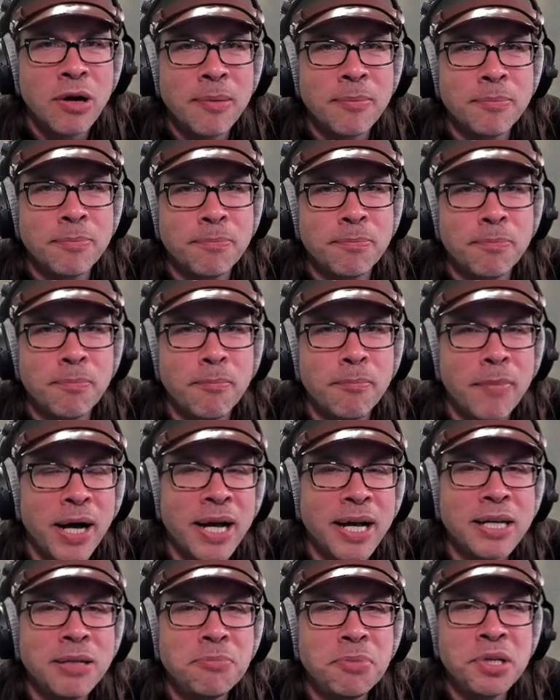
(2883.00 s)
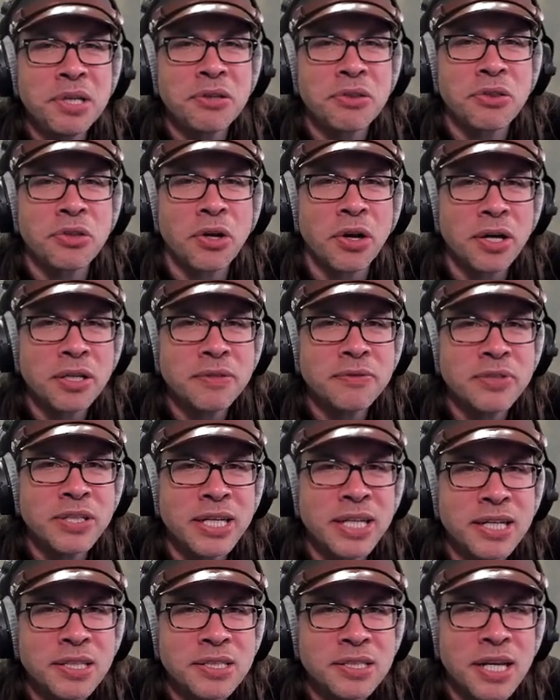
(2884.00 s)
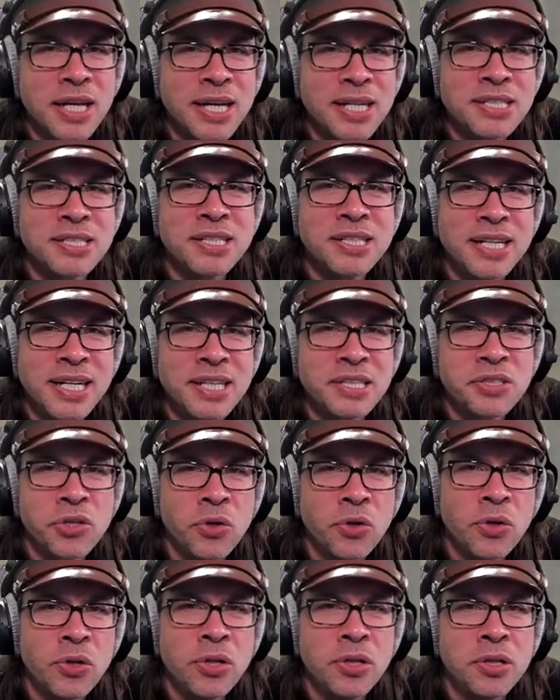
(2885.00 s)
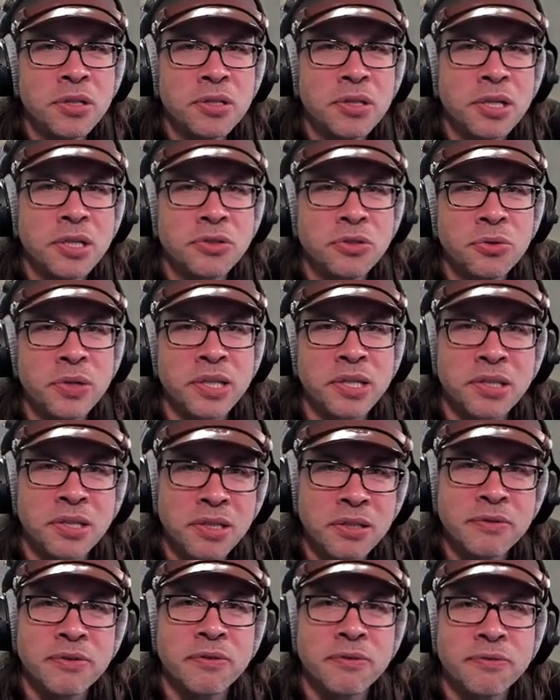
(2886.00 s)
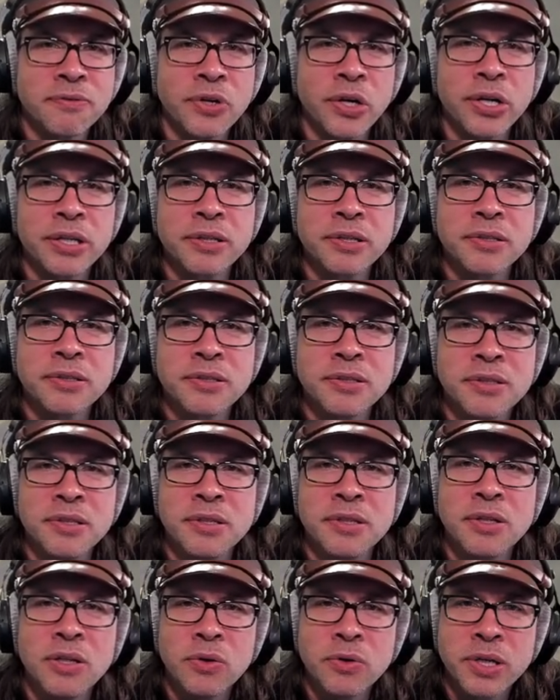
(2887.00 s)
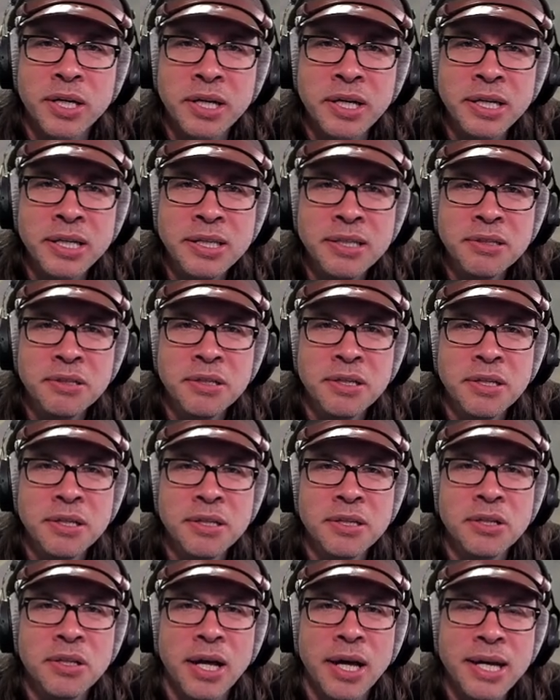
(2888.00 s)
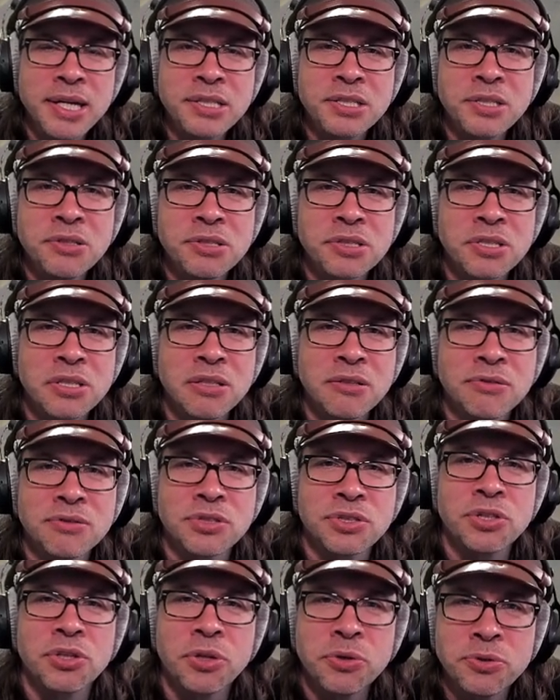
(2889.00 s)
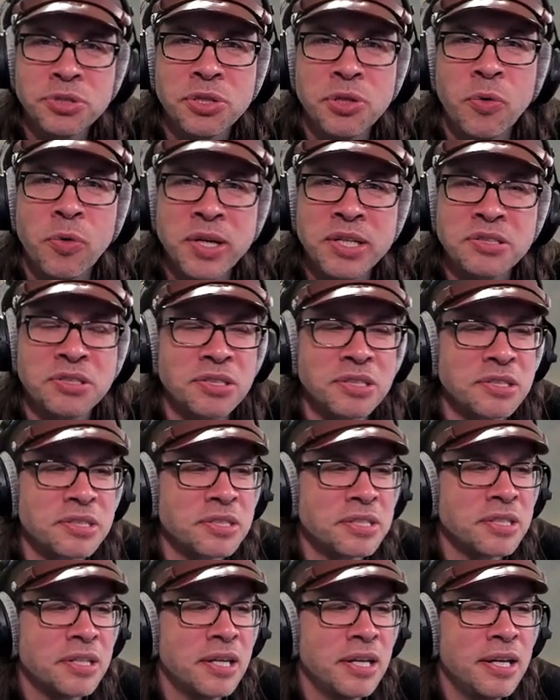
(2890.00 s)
I mind being thought of an as an asshole? And do I give a fuck? Okay? Ask yourselves those questions.